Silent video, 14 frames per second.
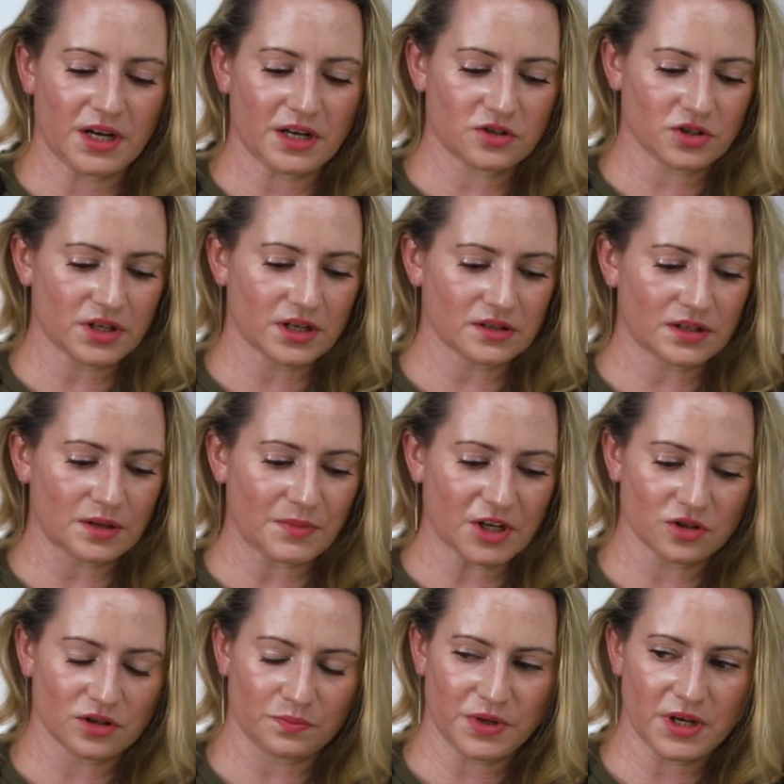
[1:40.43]
pH test. They
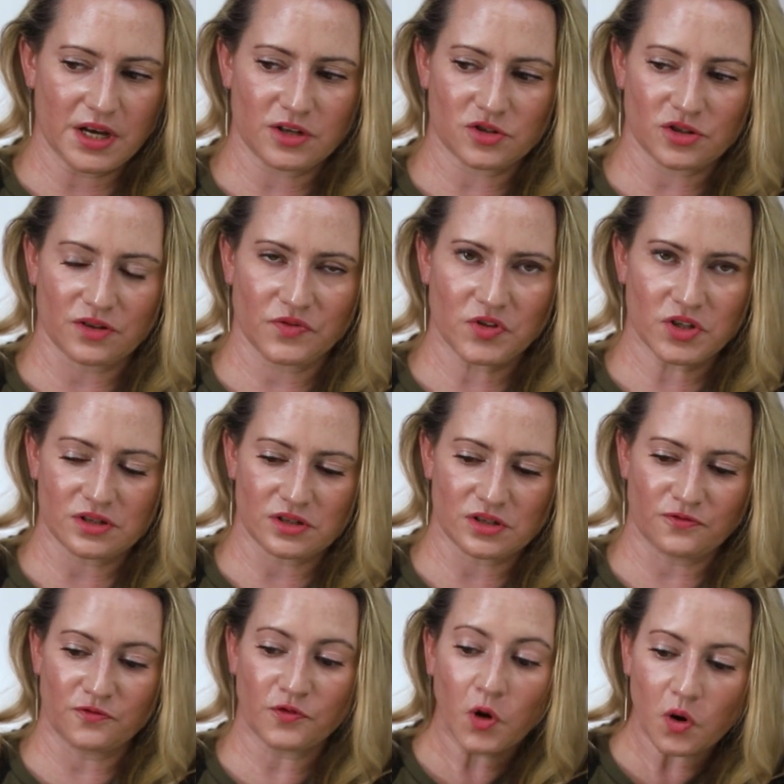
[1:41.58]
mentioned the pH of this is
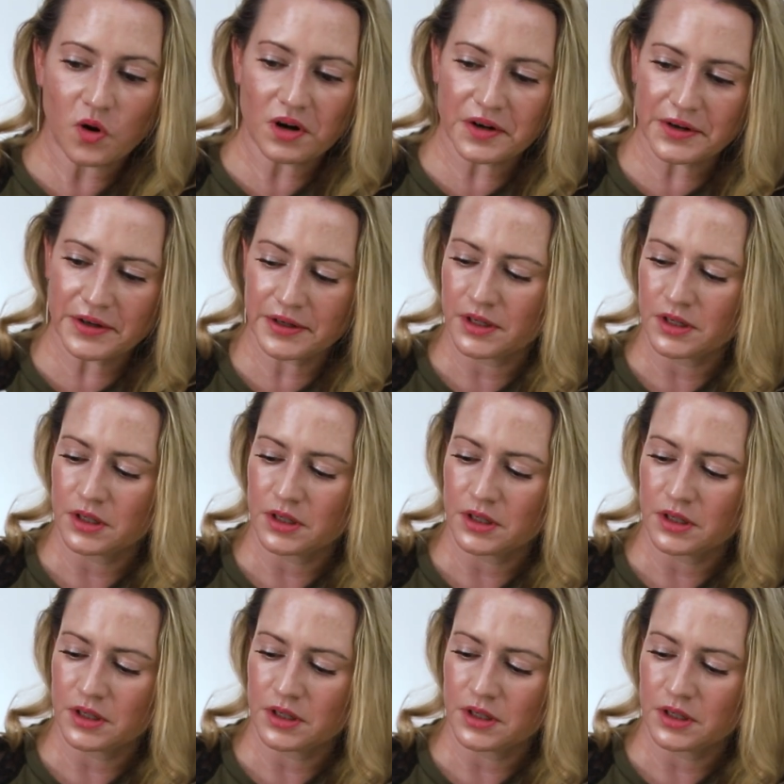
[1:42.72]
4.